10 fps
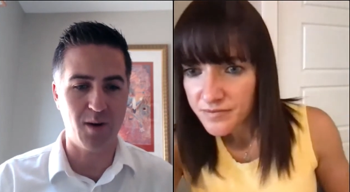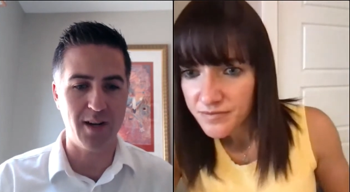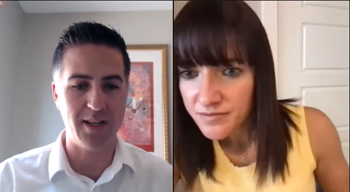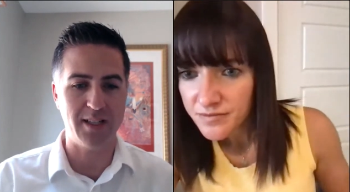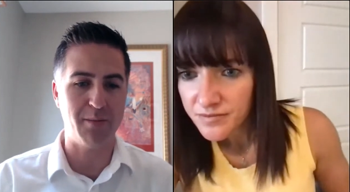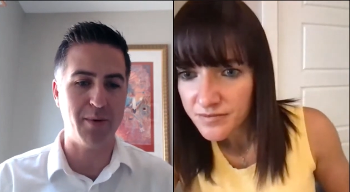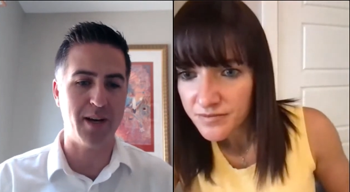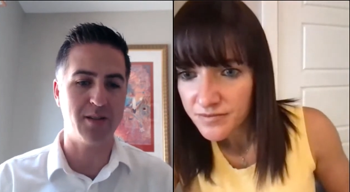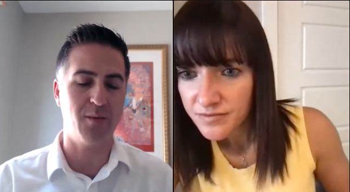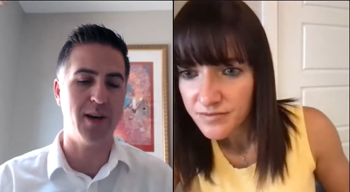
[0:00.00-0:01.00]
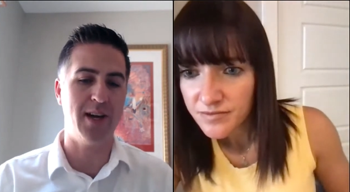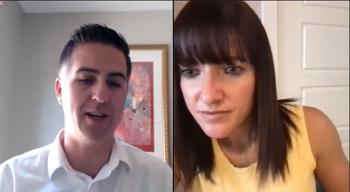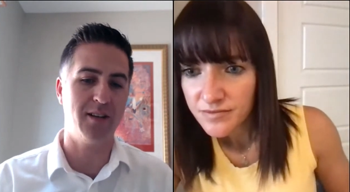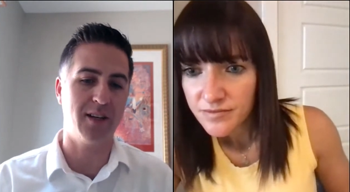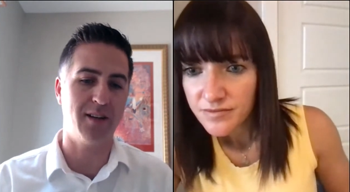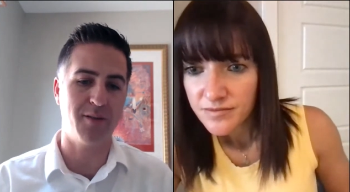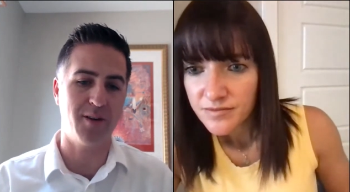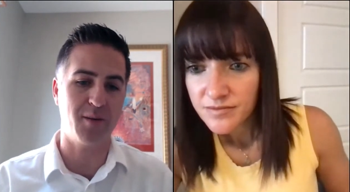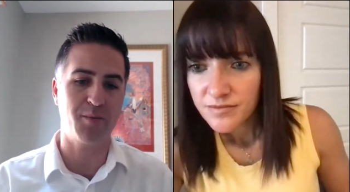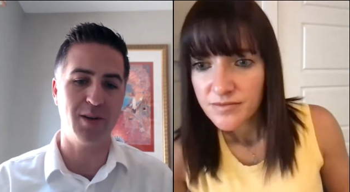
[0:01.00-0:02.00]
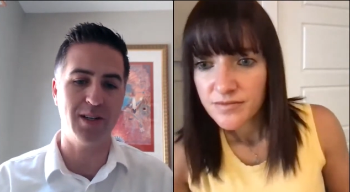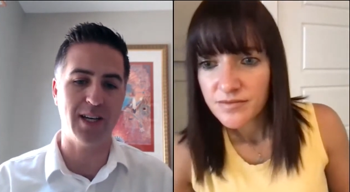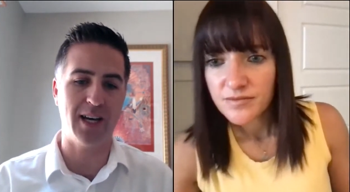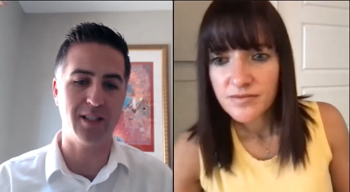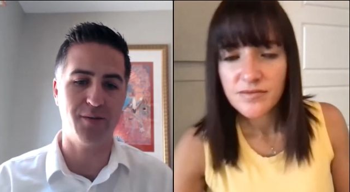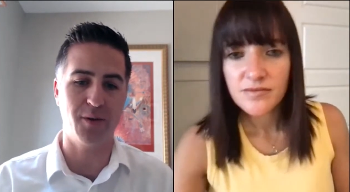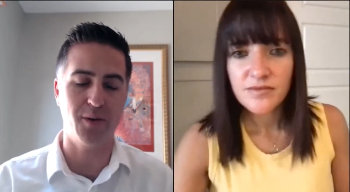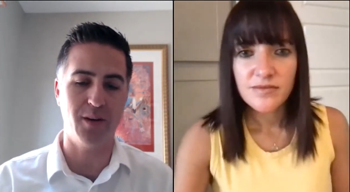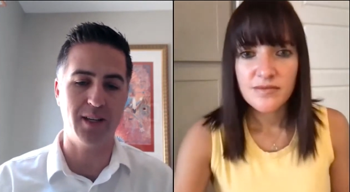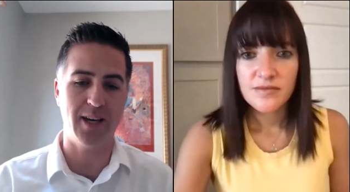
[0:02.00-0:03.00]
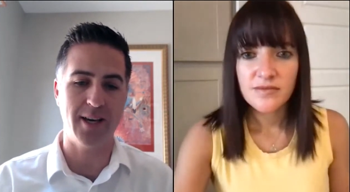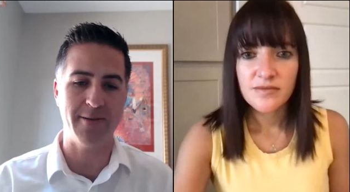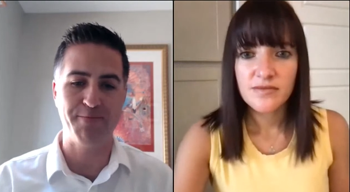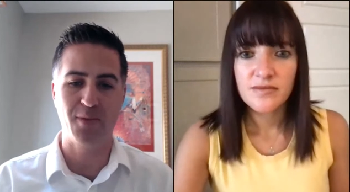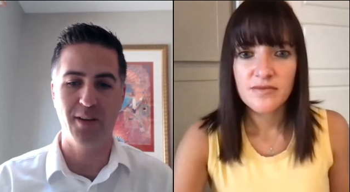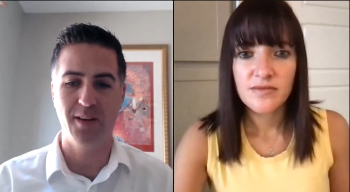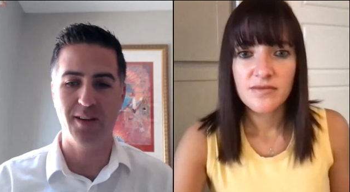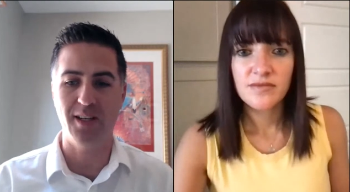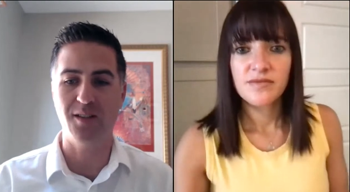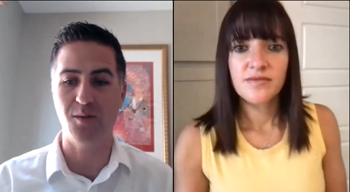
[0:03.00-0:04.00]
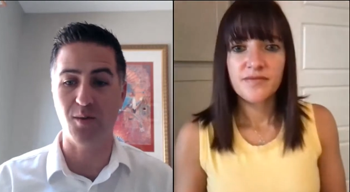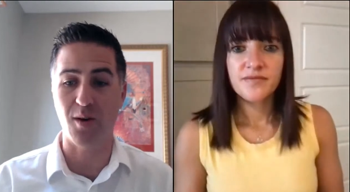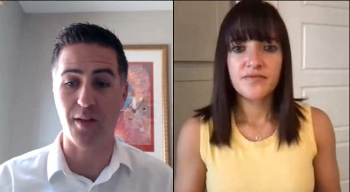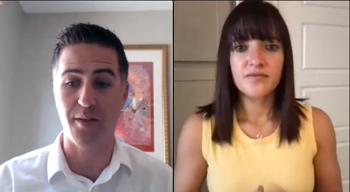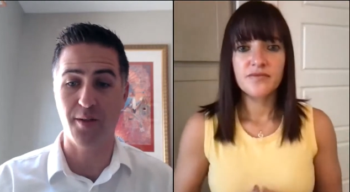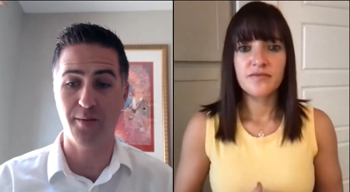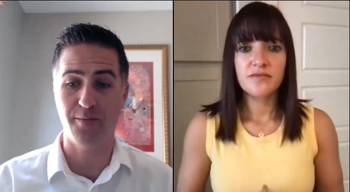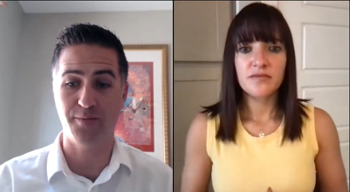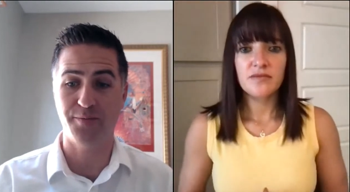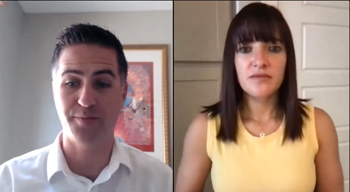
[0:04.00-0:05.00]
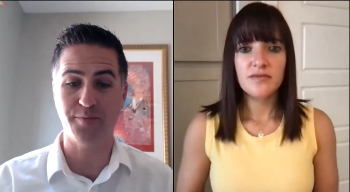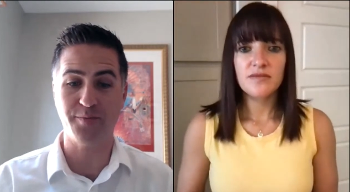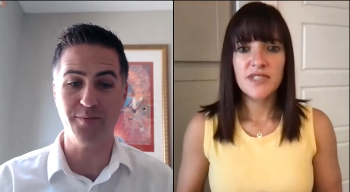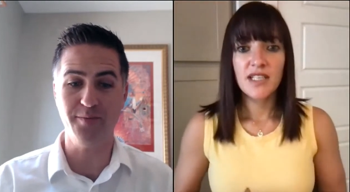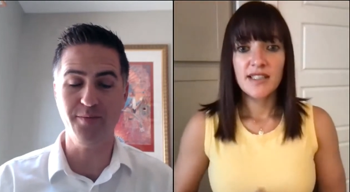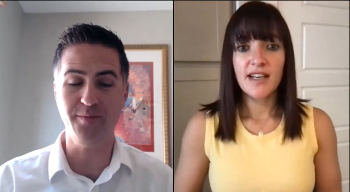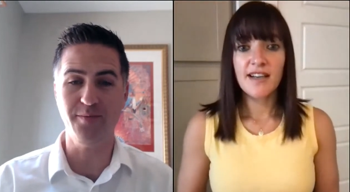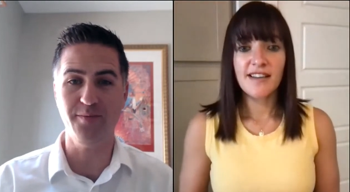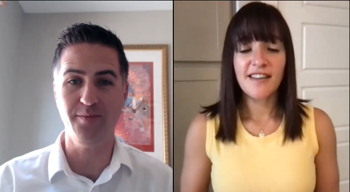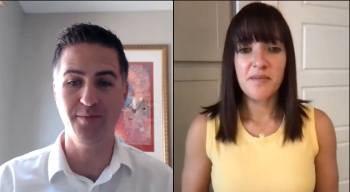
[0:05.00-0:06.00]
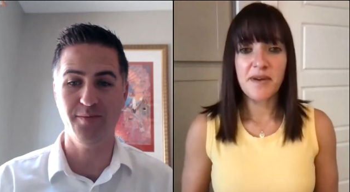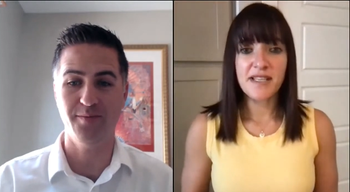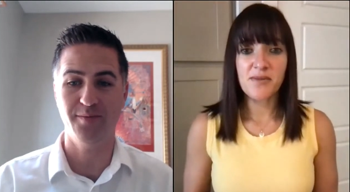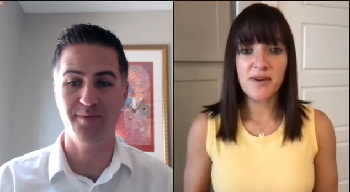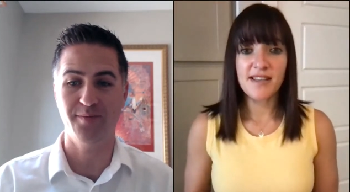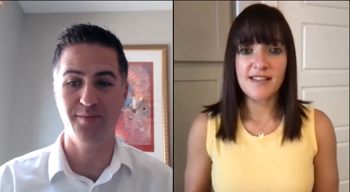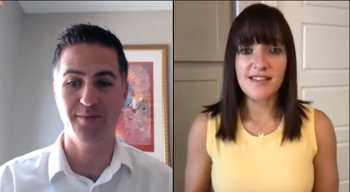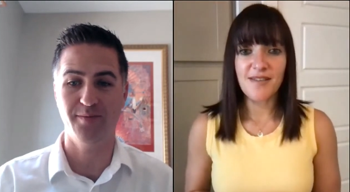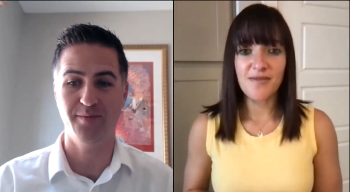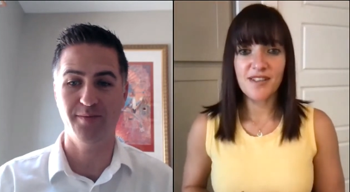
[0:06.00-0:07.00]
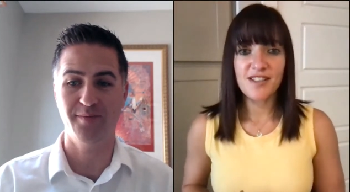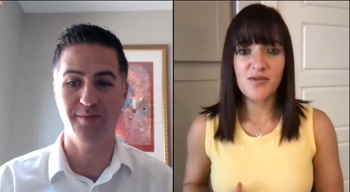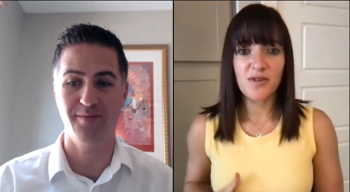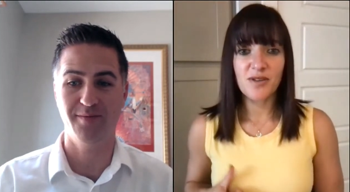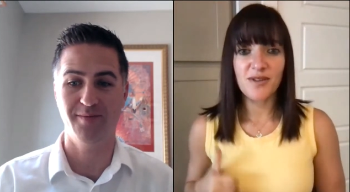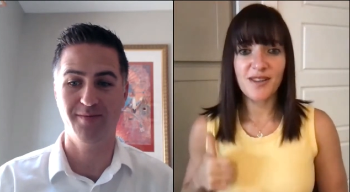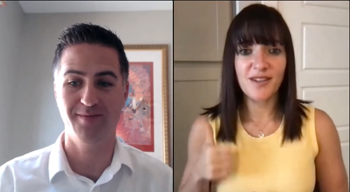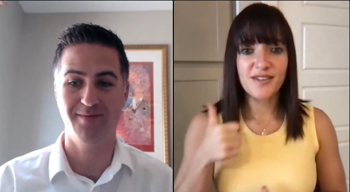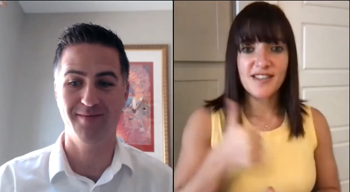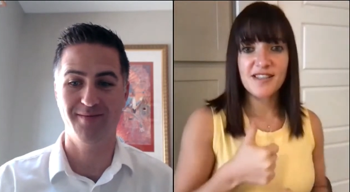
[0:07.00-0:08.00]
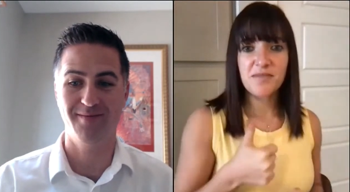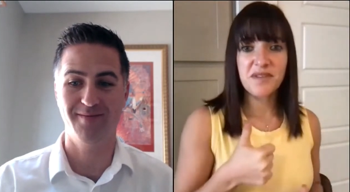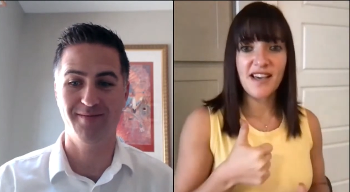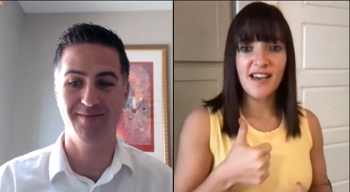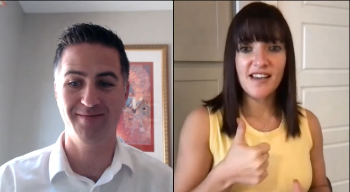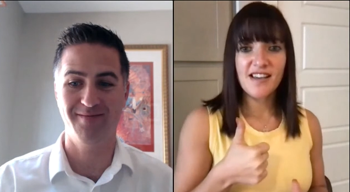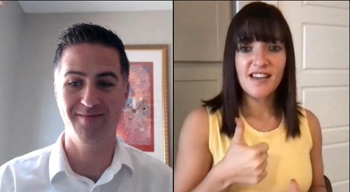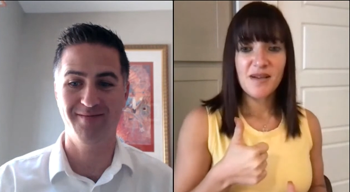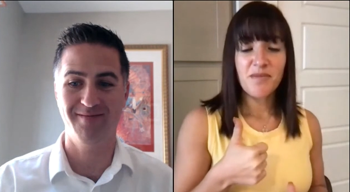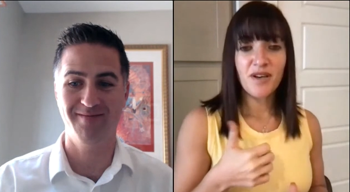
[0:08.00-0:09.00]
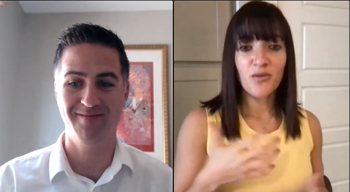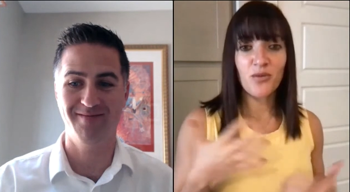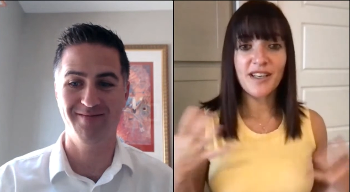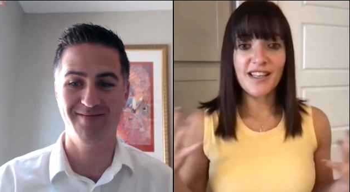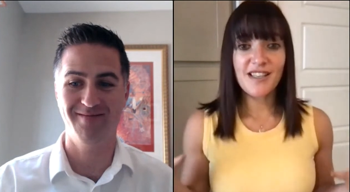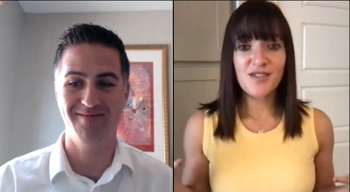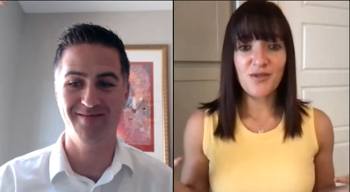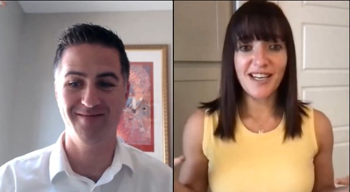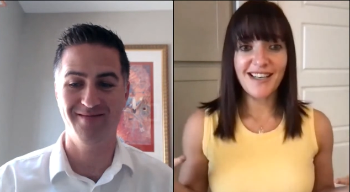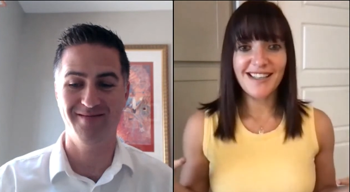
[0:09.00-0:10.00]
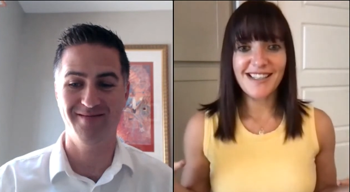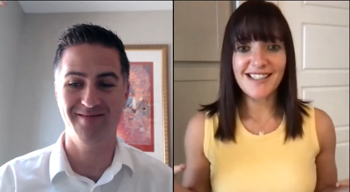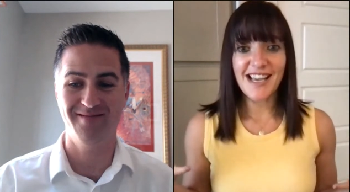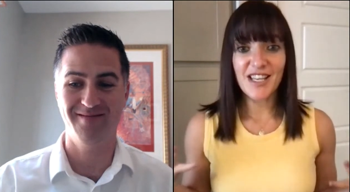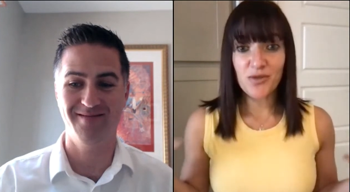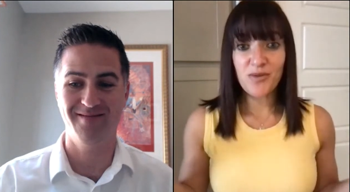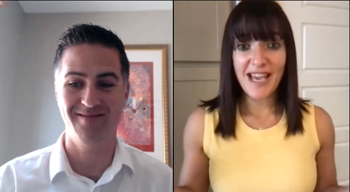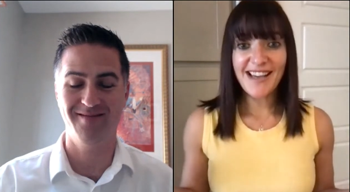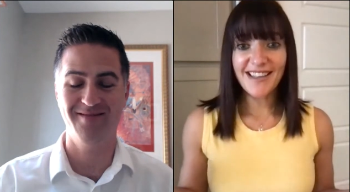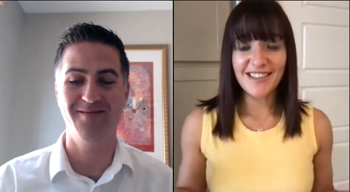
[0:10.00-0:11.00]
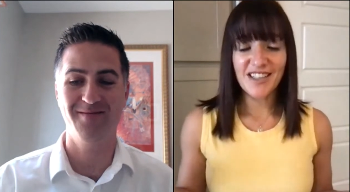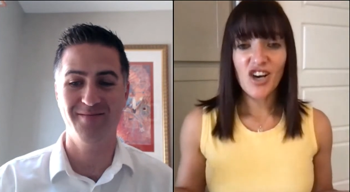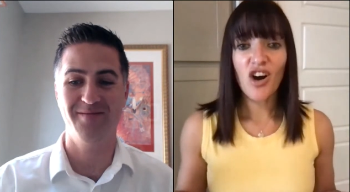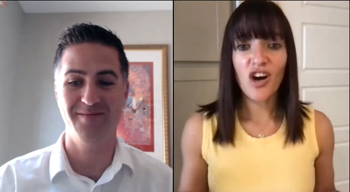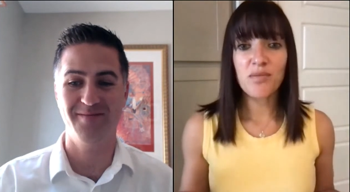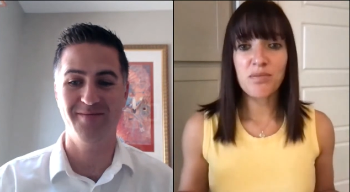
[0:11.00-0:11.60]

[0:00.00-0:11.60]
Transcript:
Speaker 1: what is the best way to convert pre-tax four oh one K into Roth? Yeah,
Speaker 2: the best way is definitely to work with your C P A. But what is great is that you can. Our